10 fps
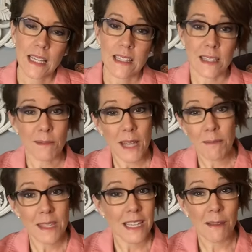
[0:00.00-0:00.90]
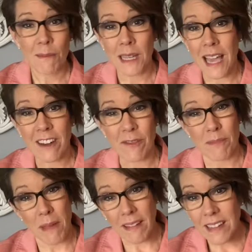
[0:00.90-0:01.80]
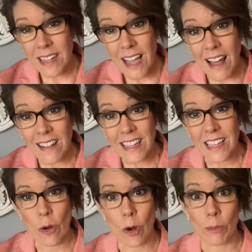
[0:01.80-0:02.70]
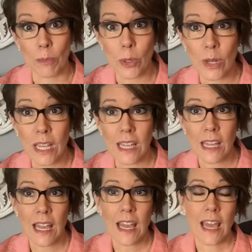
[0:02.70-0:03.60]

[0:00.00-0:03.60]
sometimes they can be kind of melancholy or moody,